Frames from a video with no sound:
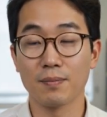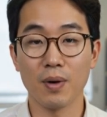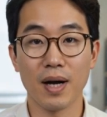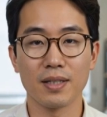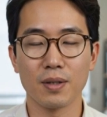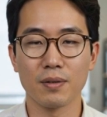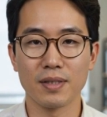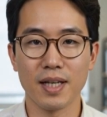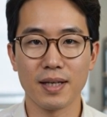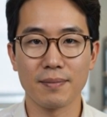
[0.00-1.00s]
Plotted
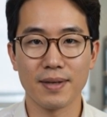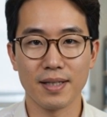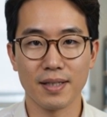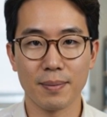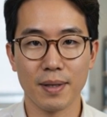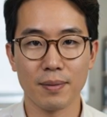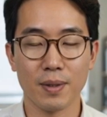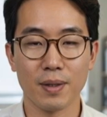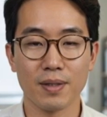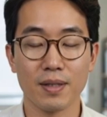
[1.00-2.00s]
over time, that dimming
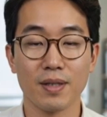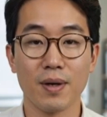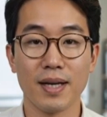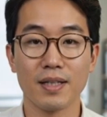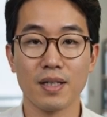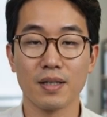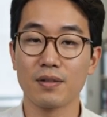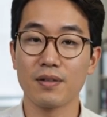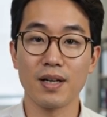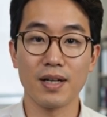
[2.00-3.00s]
produces a light
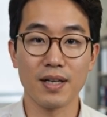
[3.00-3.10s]
curve.